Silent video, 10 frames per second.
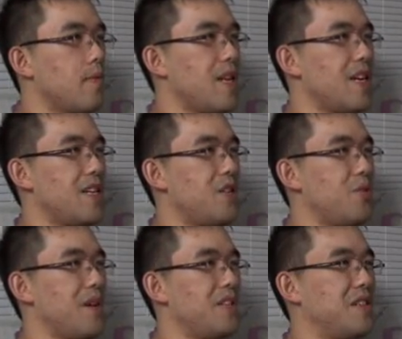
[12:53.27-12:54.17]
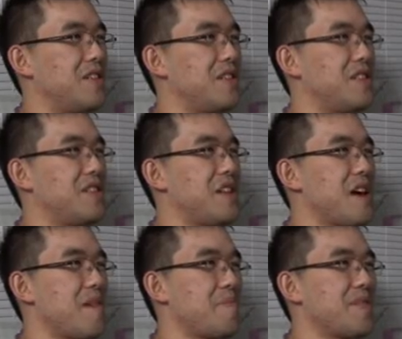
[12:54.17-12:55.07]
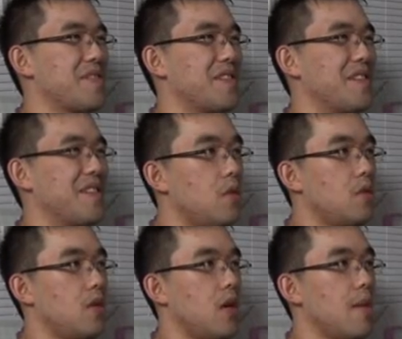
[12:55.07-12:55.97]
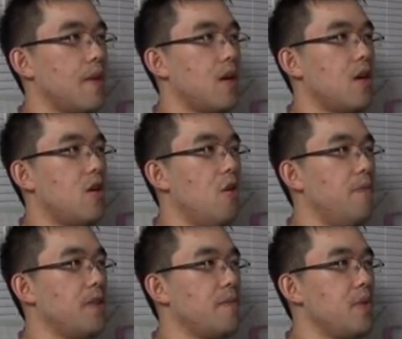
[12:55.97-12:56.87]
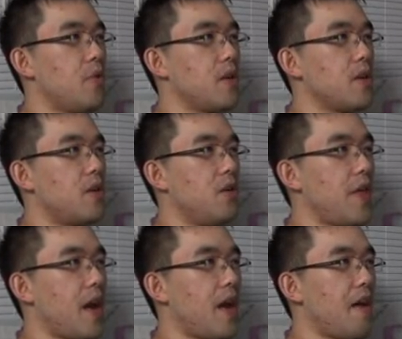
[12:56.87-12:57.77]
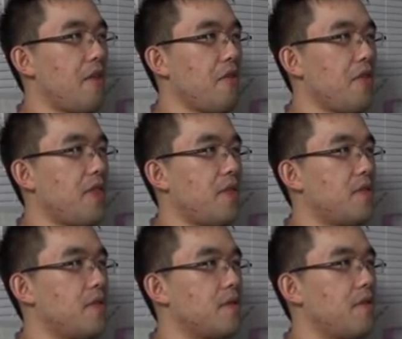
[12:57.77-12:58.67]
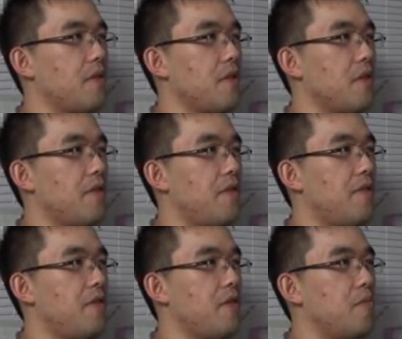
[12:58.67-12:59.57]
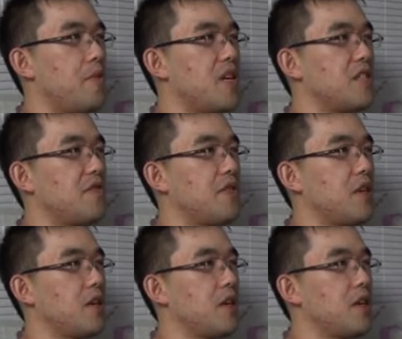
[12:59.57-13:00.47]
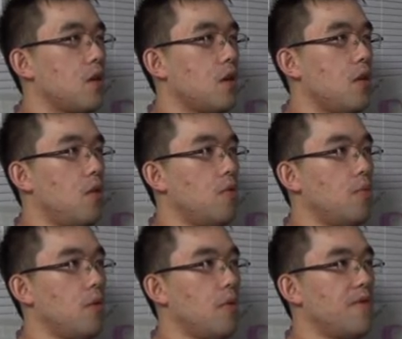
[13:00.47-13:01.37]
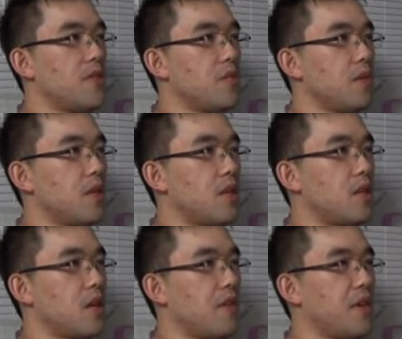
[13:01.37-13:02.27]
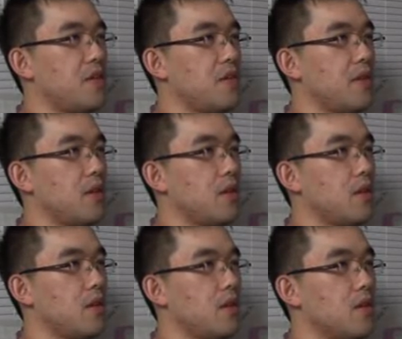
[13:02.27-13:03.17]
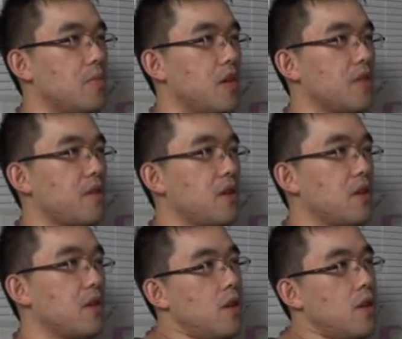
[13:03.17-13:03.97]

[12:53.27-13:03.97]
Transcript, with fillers: Man, that twig should have snapped. I'm gonna hopefully be wanting all that health for the for the boss fight. Oh, oh, oh, invincibility! Take advantage of it. Here's the boss fight.